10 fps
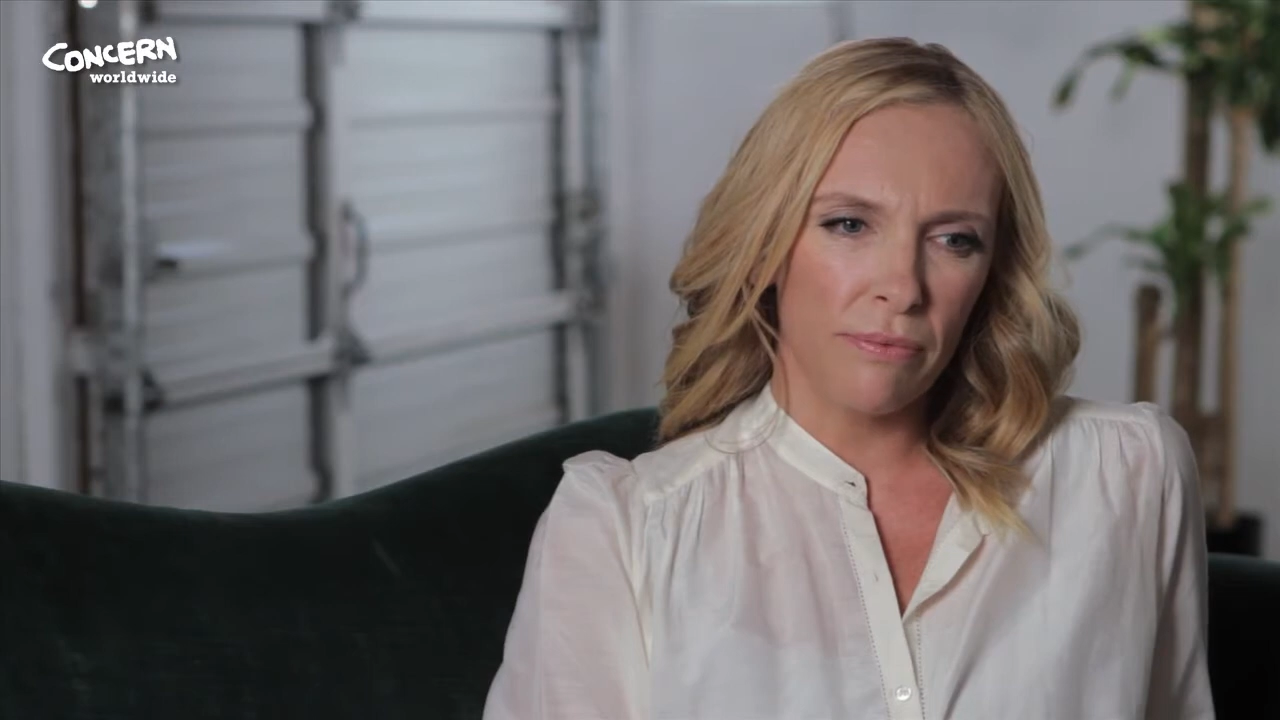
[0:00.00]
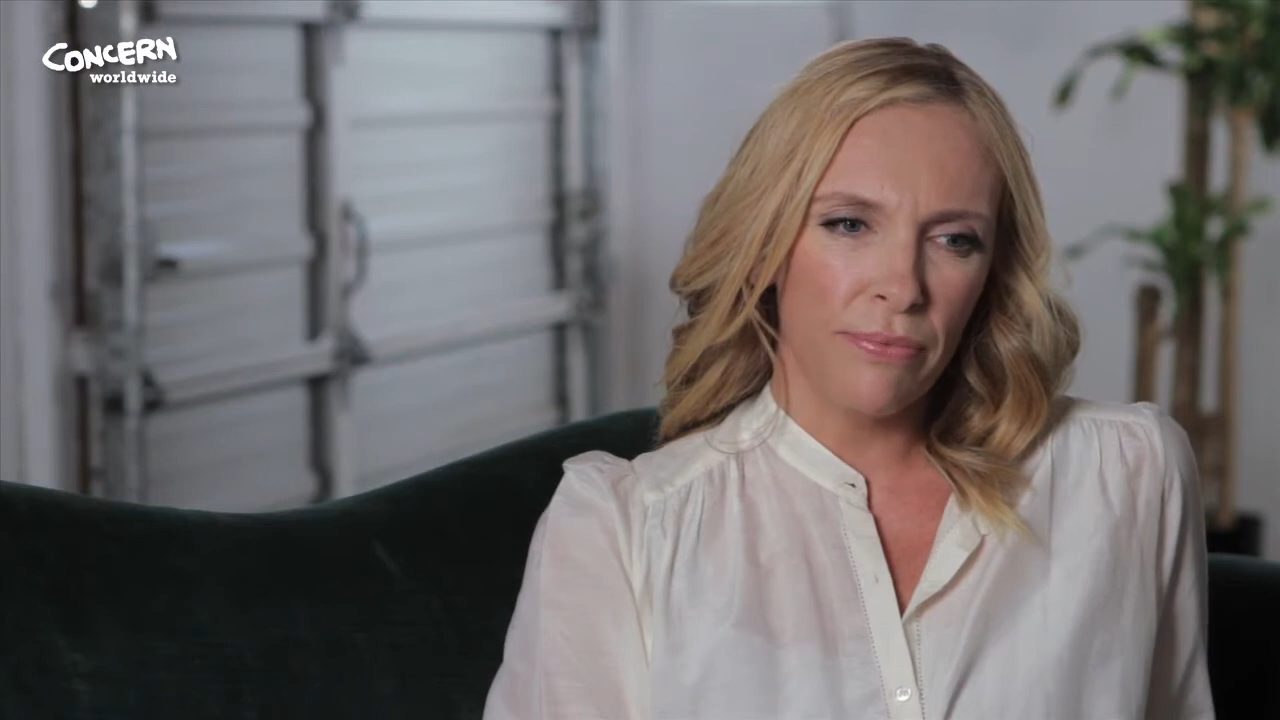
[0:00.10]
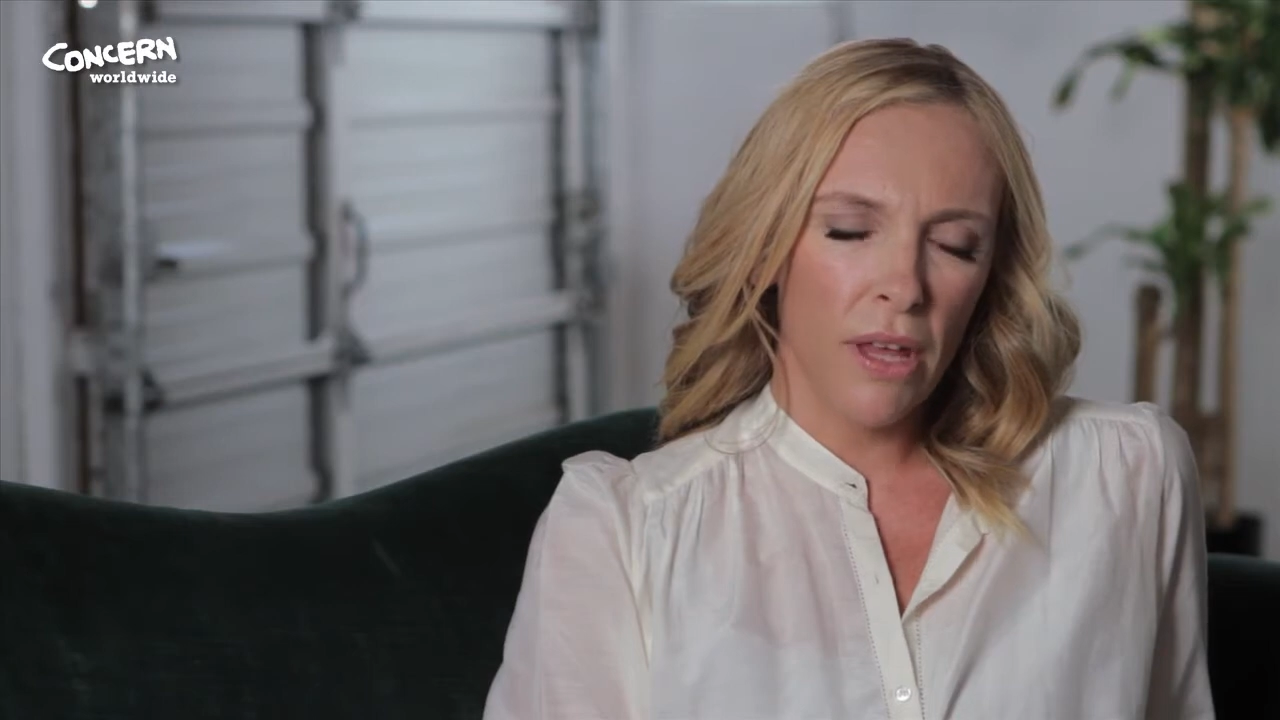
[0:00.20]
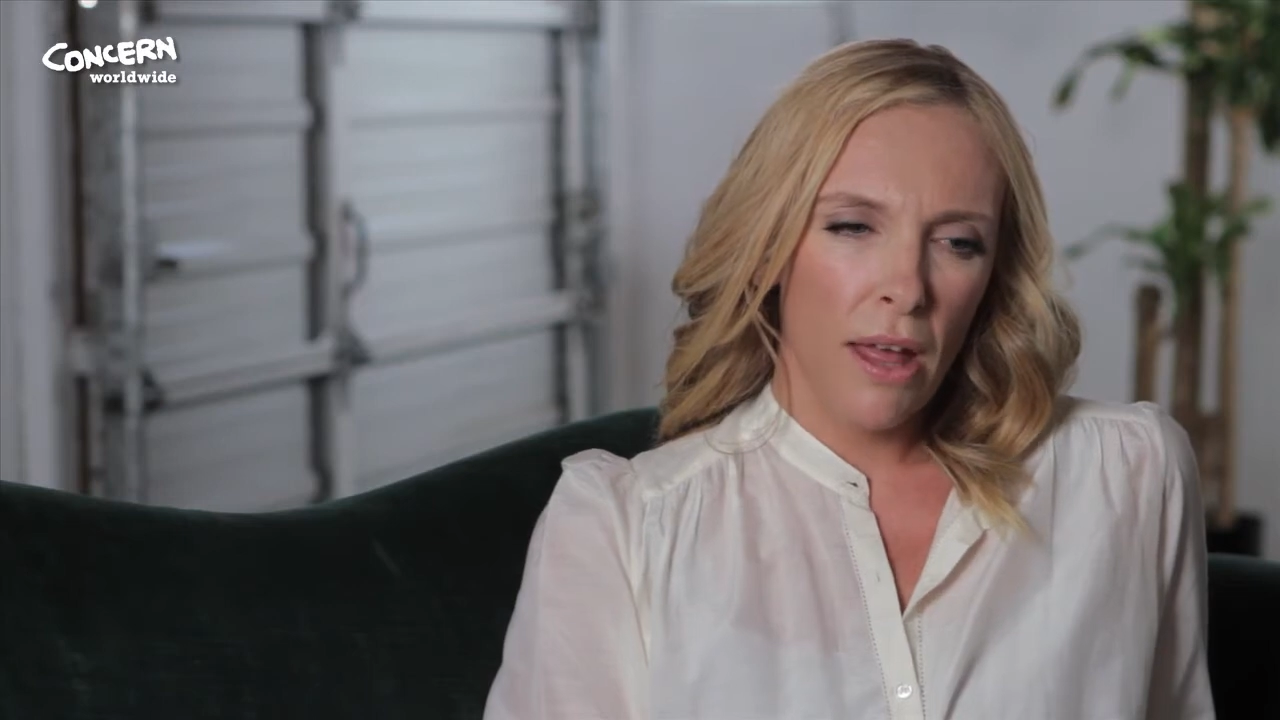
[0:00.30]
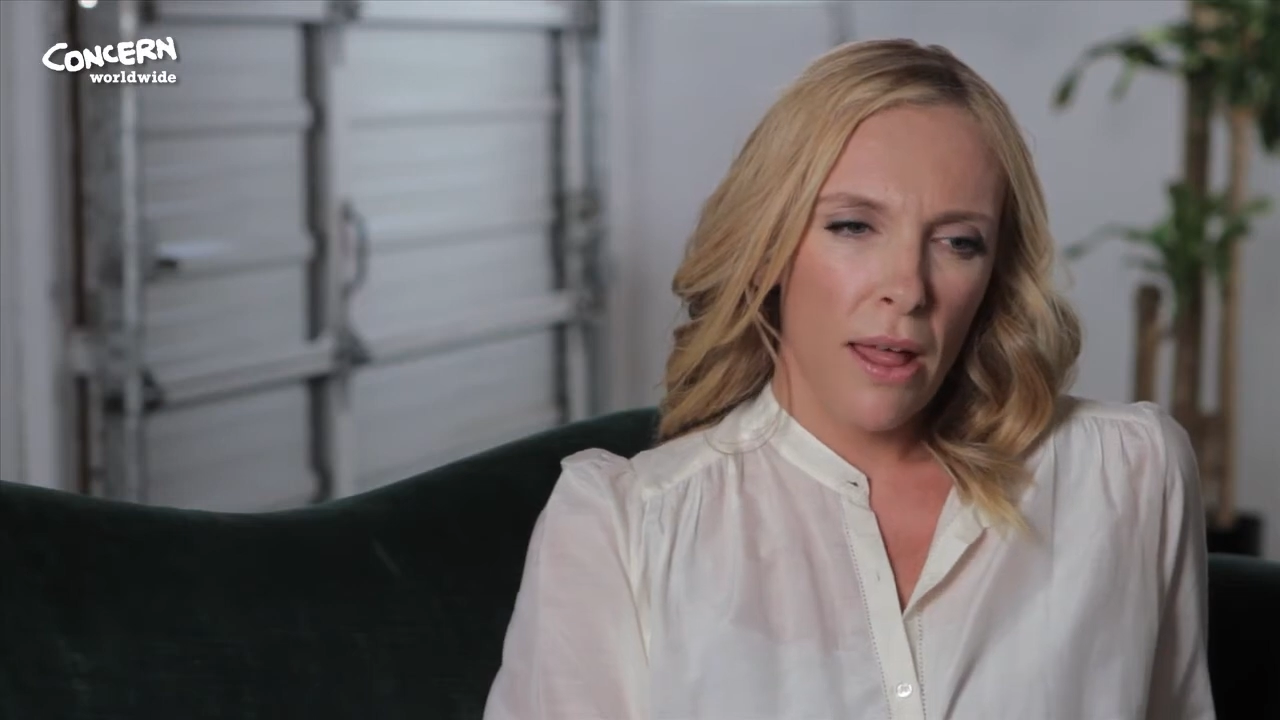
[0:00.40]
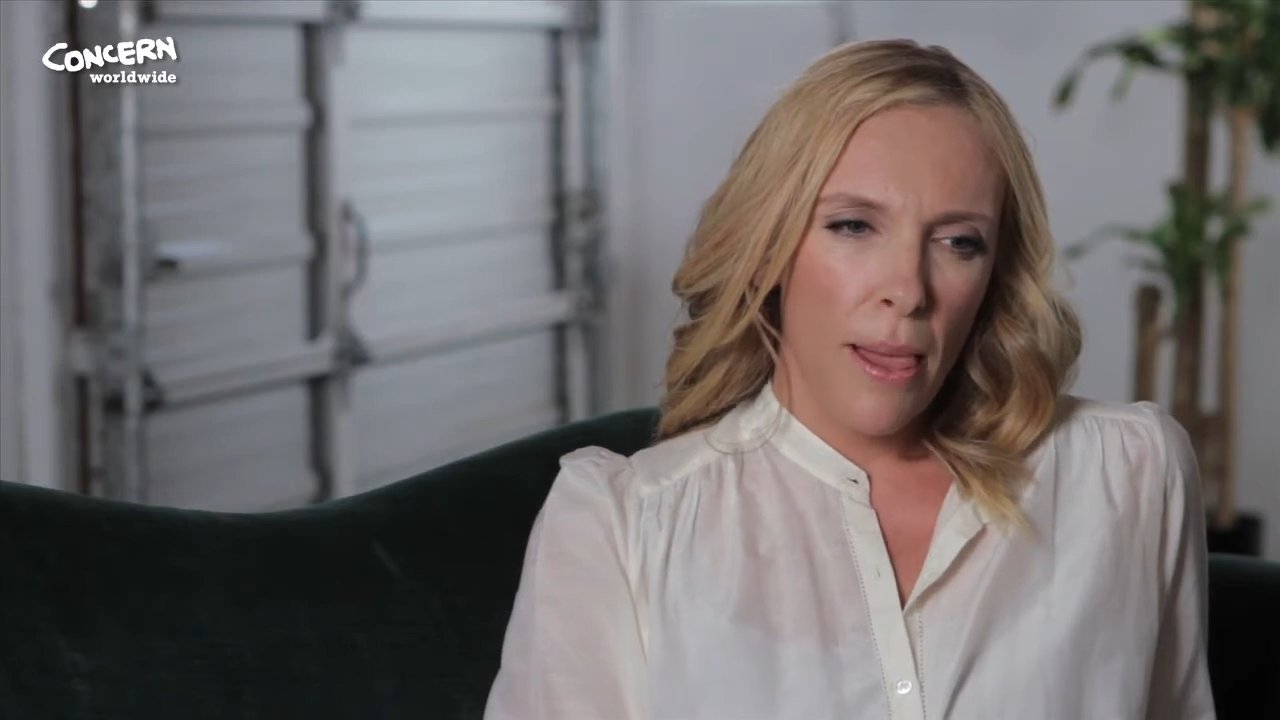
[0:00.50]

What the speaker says: and